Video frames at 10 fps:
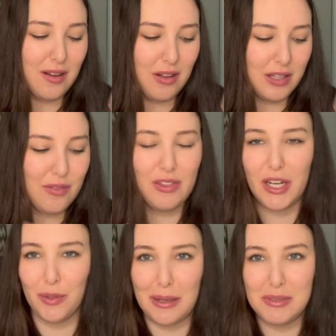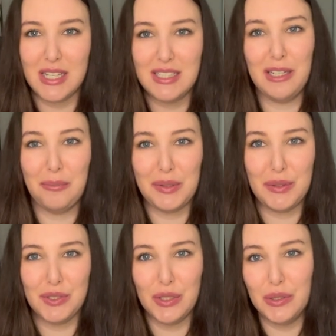I'll leave their website down below
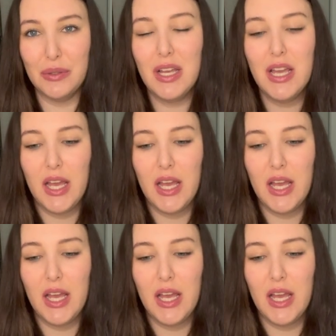too,